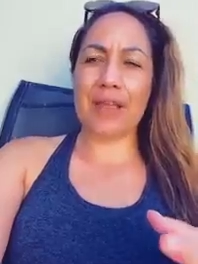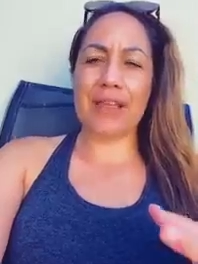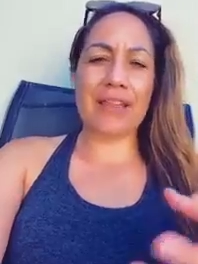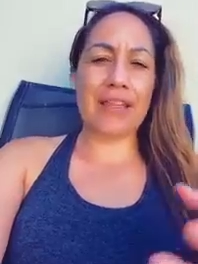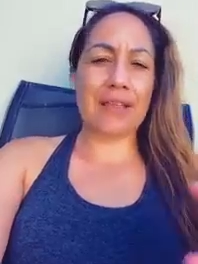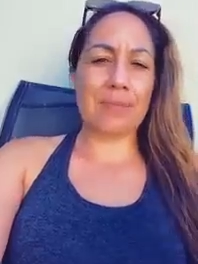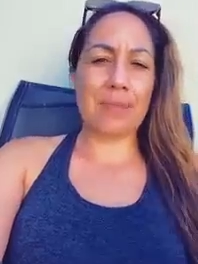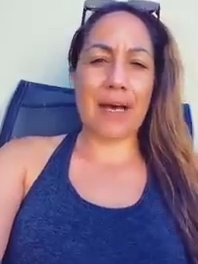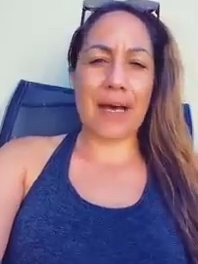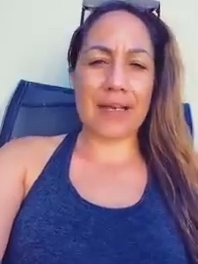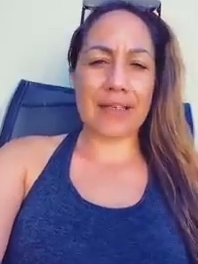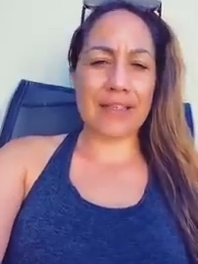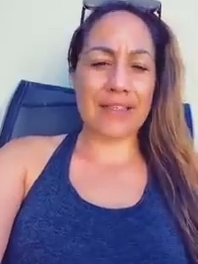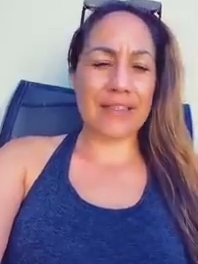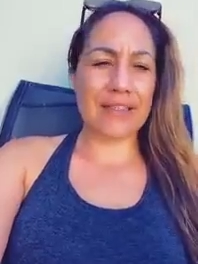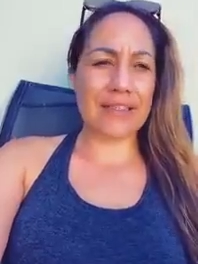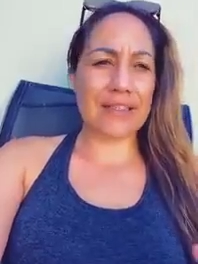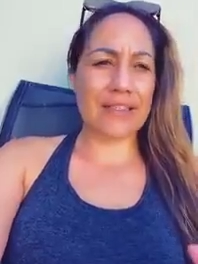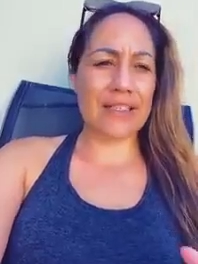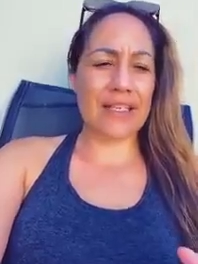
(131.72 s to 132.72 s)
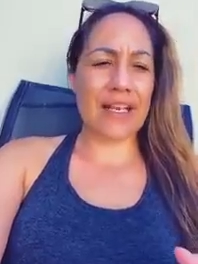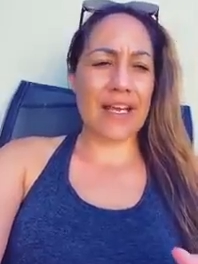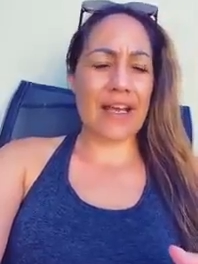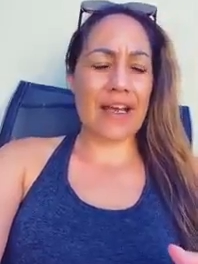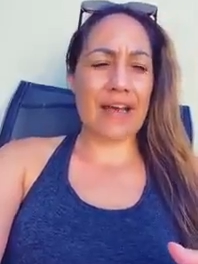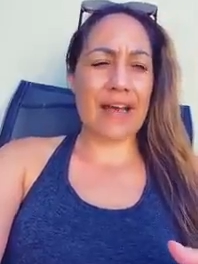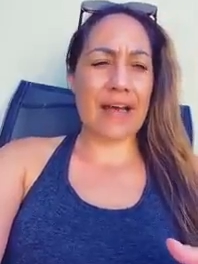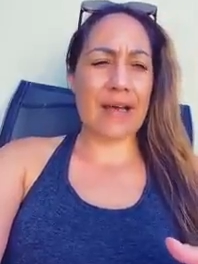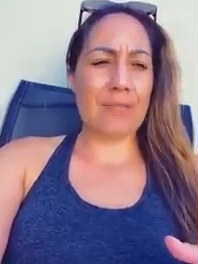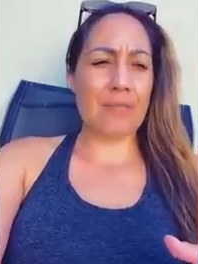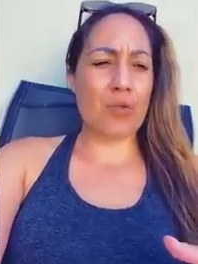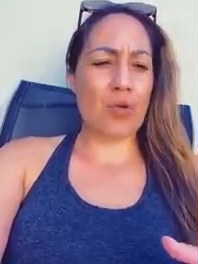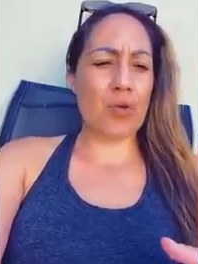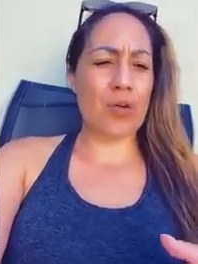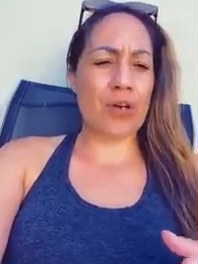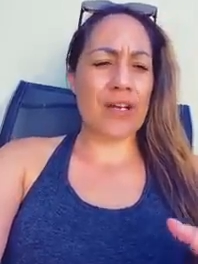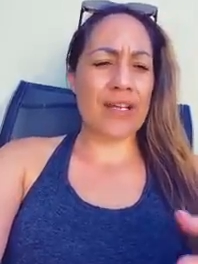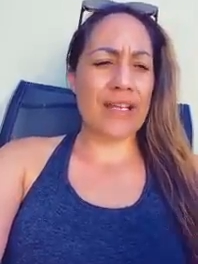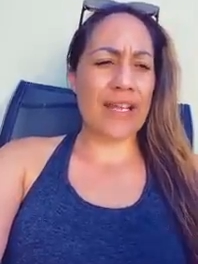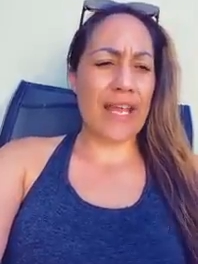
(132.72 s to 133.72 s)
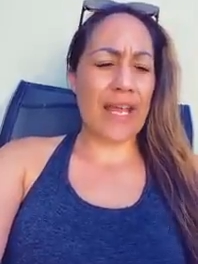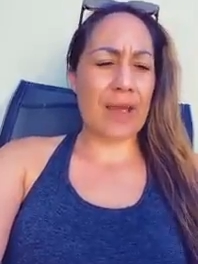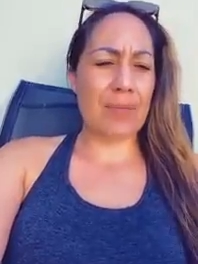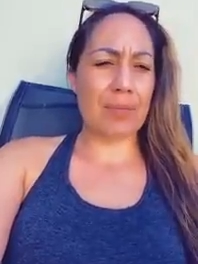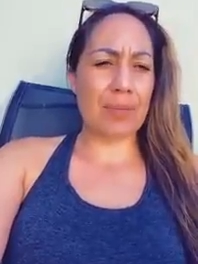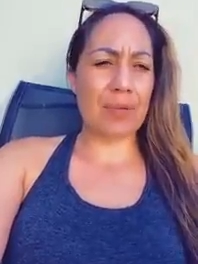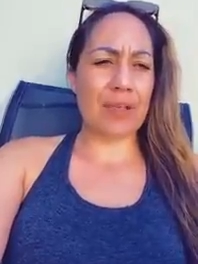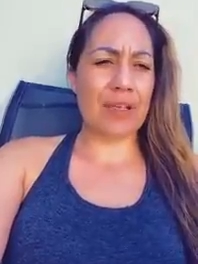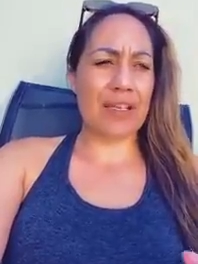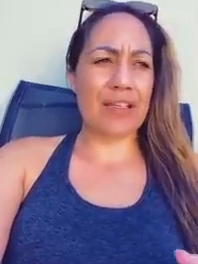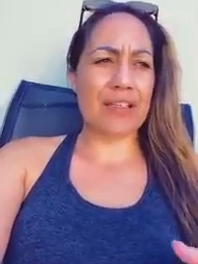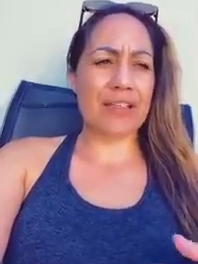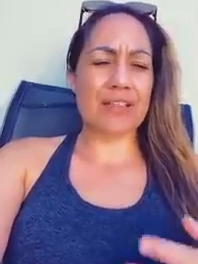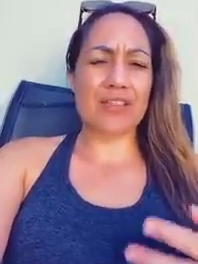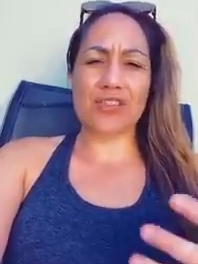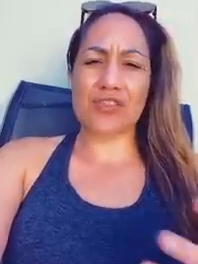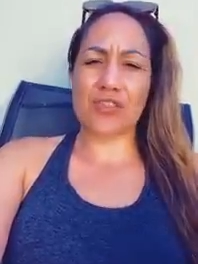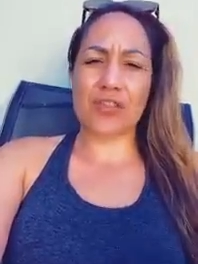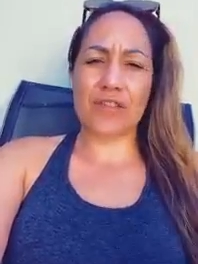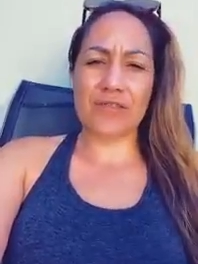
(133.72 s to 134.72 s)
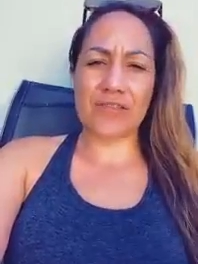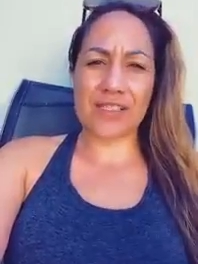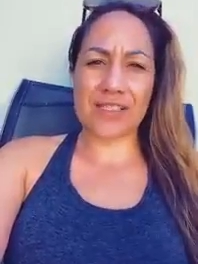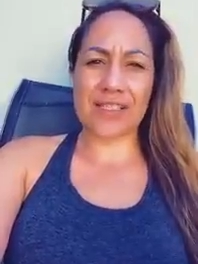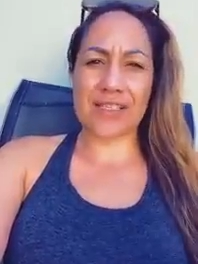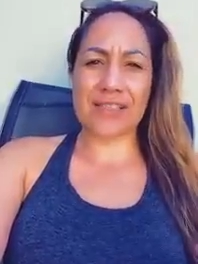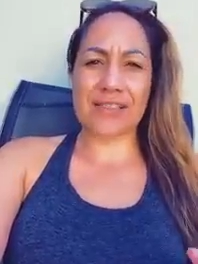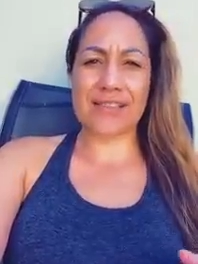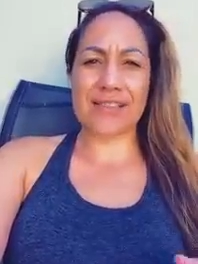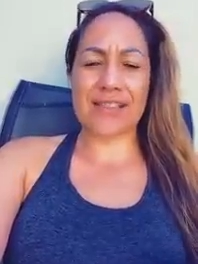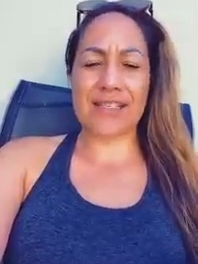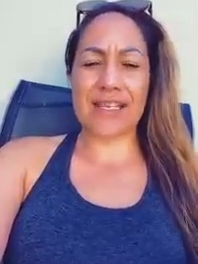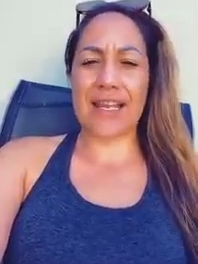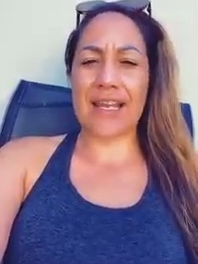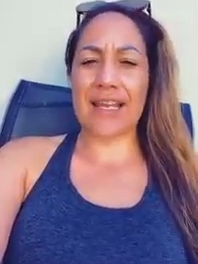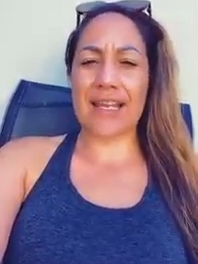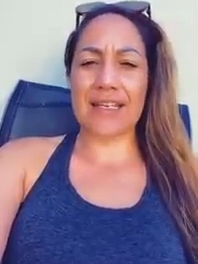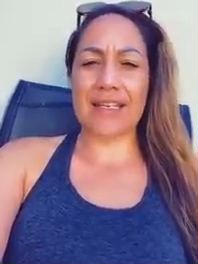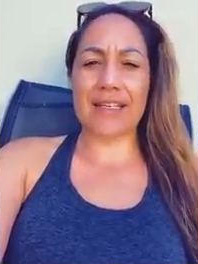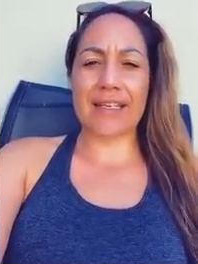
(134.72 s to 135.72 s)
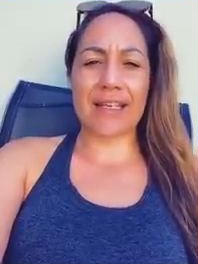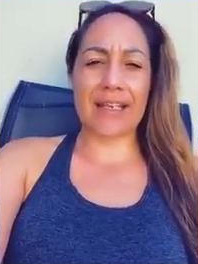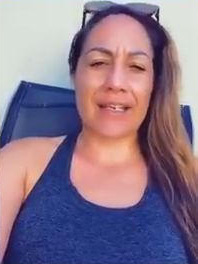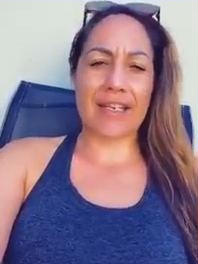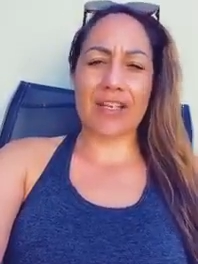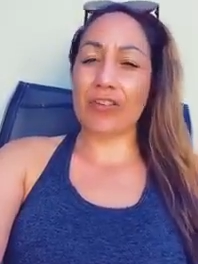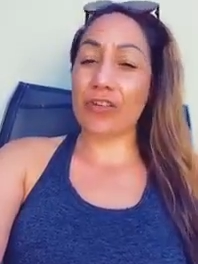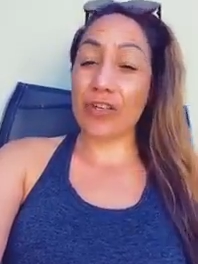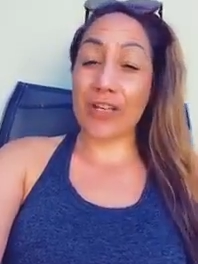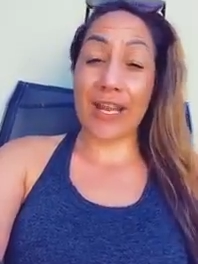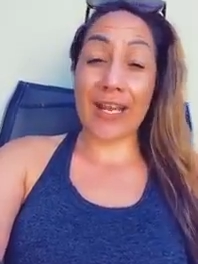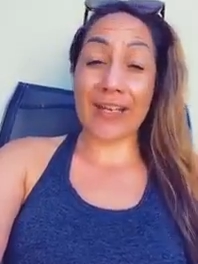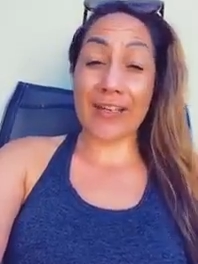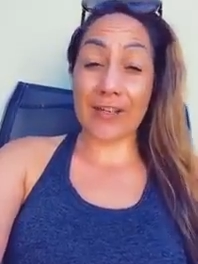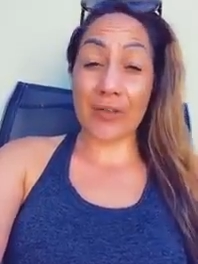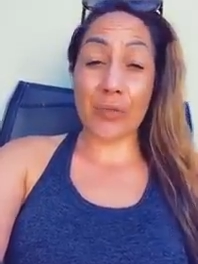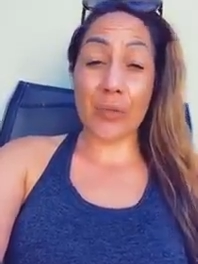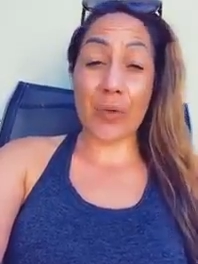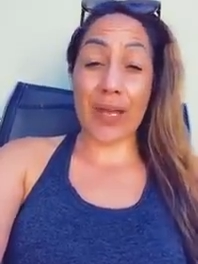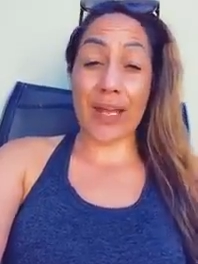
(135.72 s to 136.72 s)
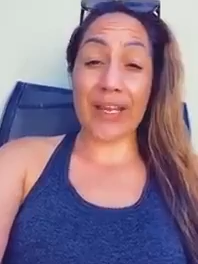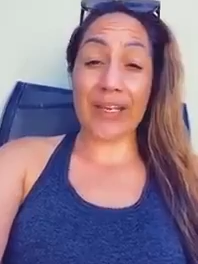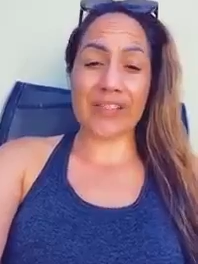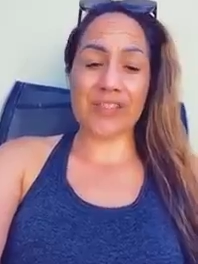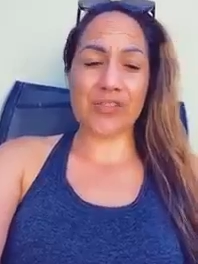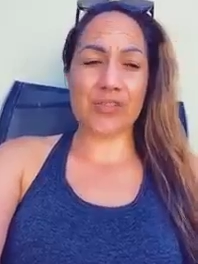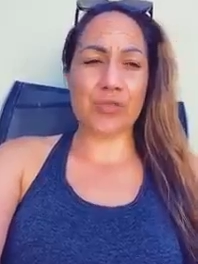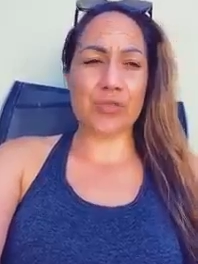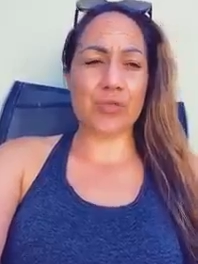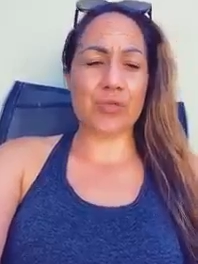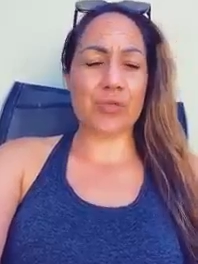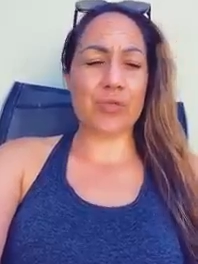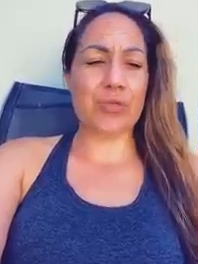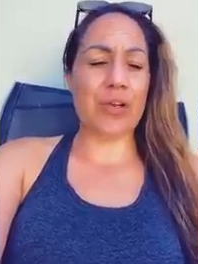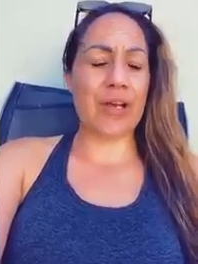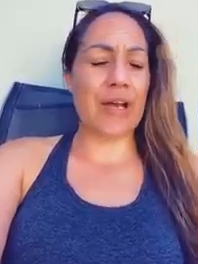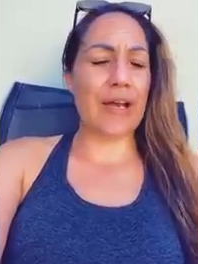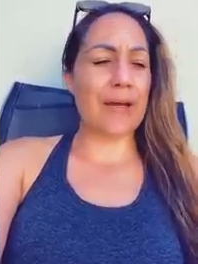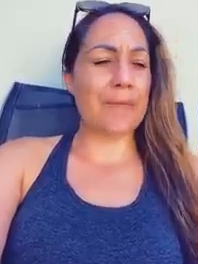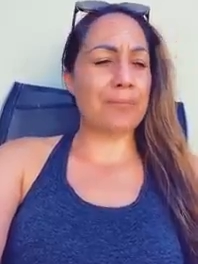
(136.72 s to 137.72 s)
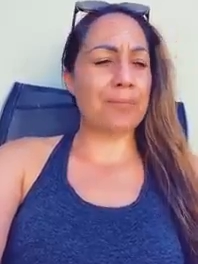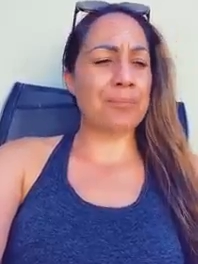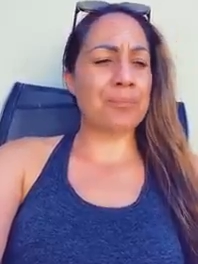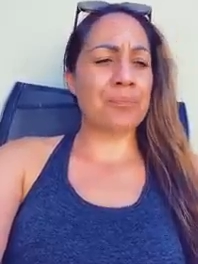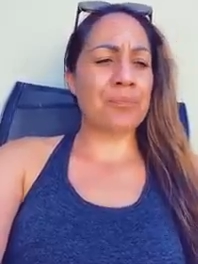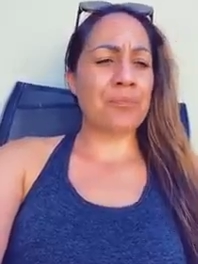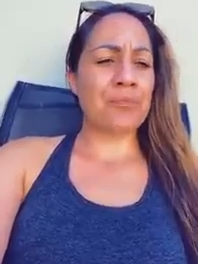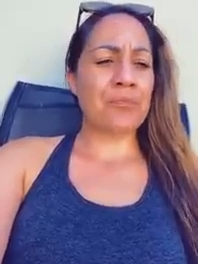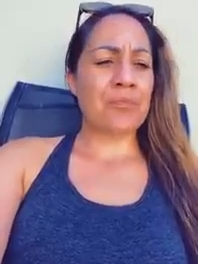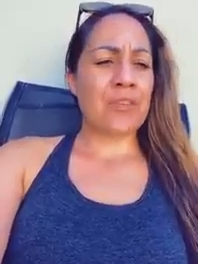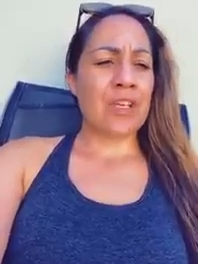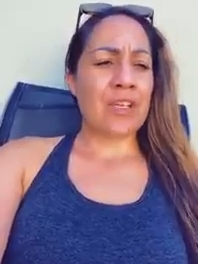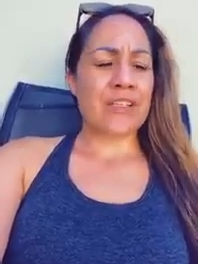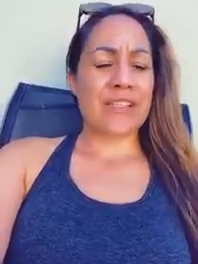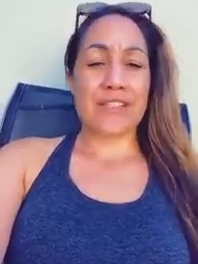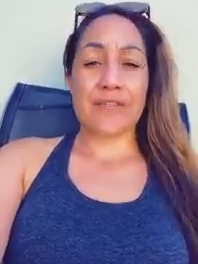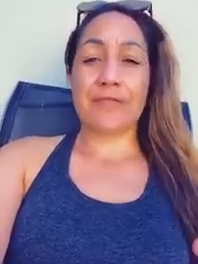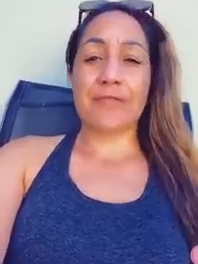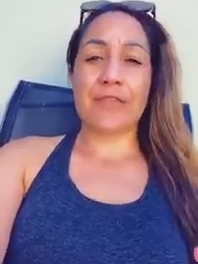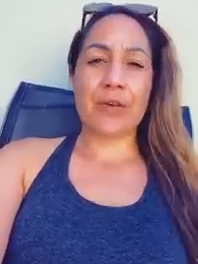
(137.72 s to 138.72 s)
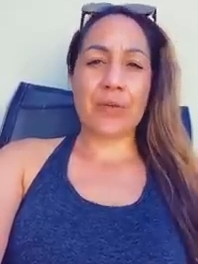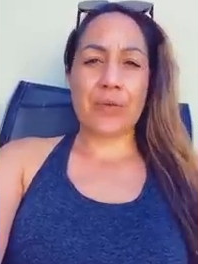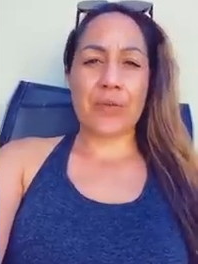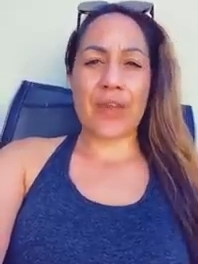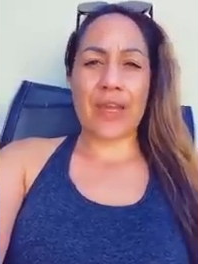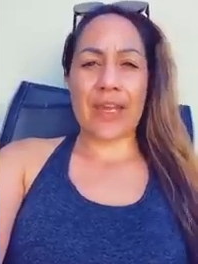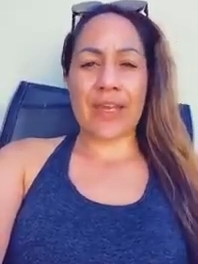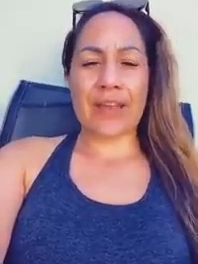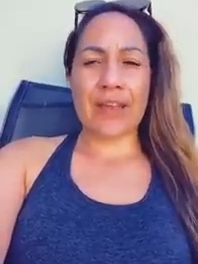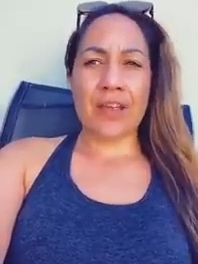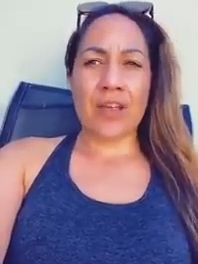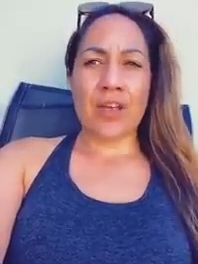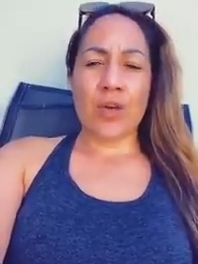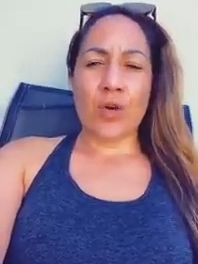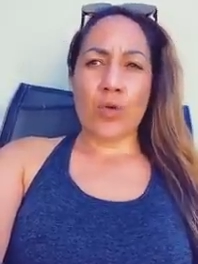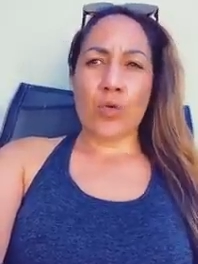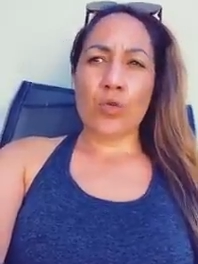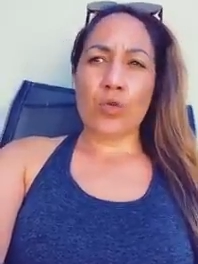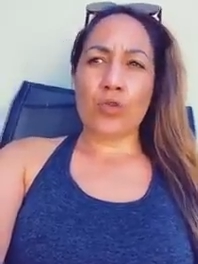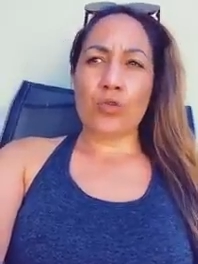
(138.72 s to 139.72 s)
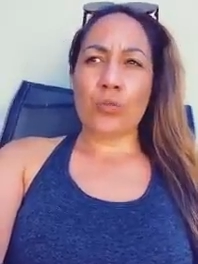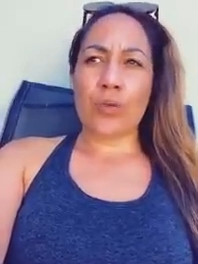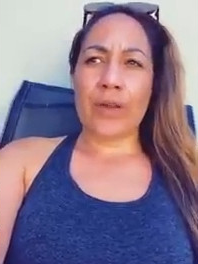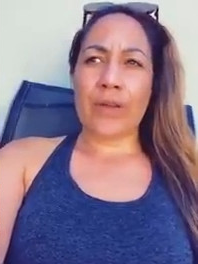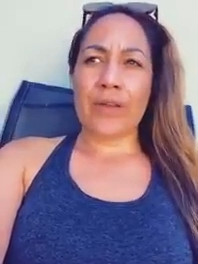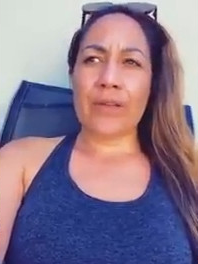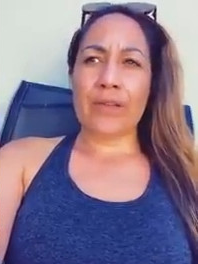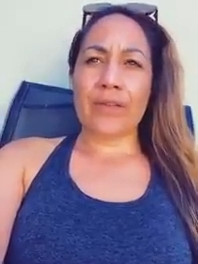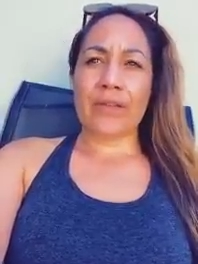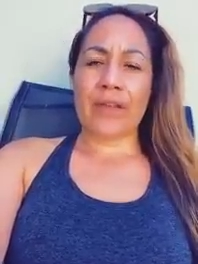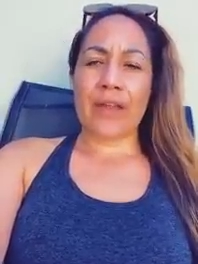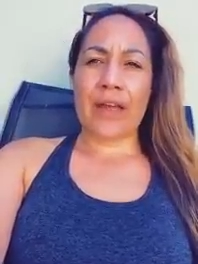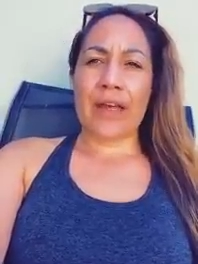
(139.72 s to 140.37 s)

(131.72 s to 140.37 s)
in the market or a gap in services, and he created a way to fill that, all with,